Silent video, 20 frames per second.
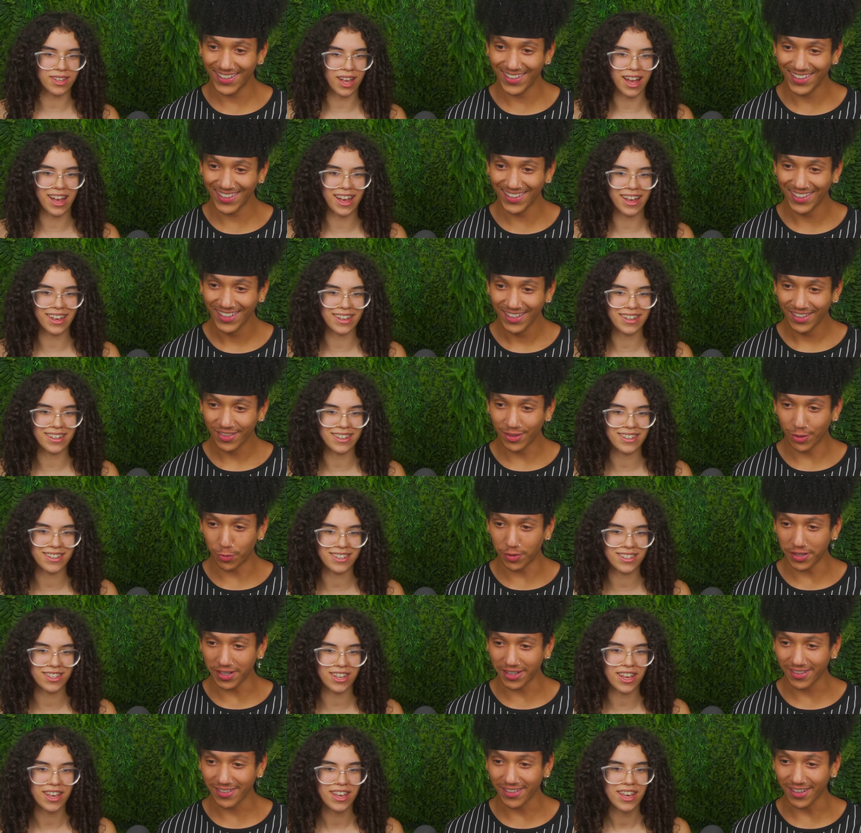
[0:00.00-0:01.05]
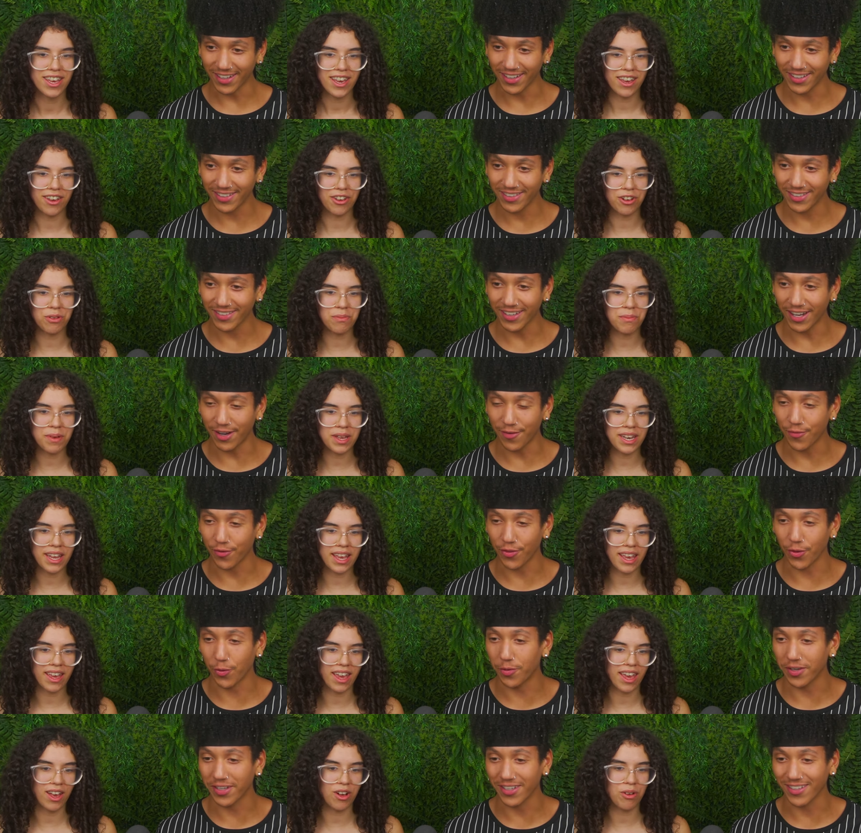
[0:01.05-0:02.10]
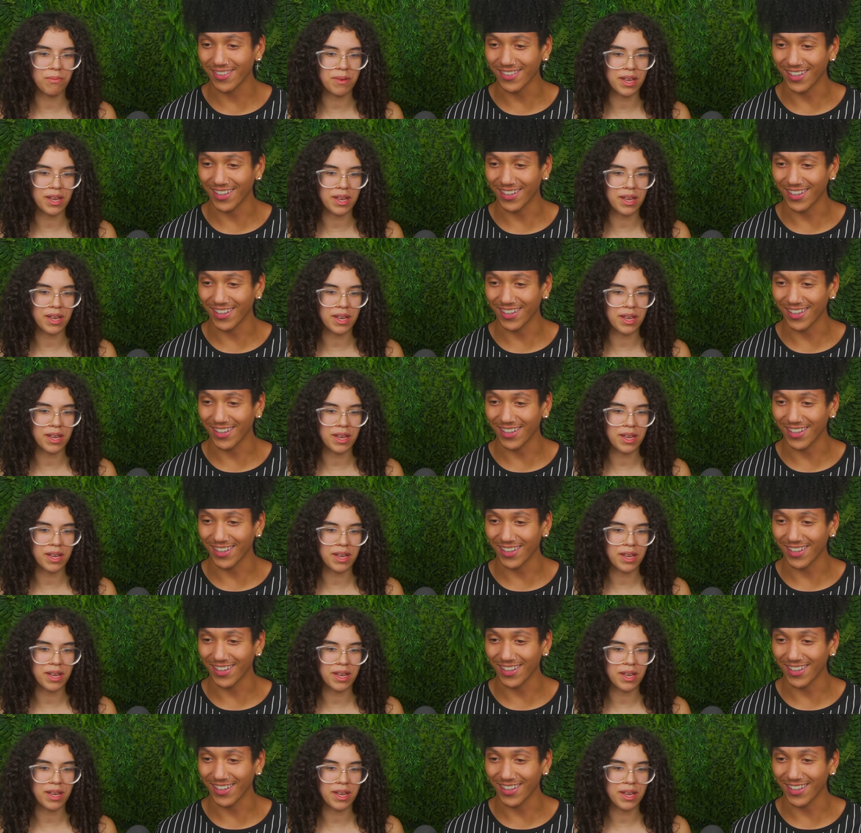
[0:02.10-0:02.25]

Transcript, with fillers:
Speaker 1: side. The winning side. He's just out for the winning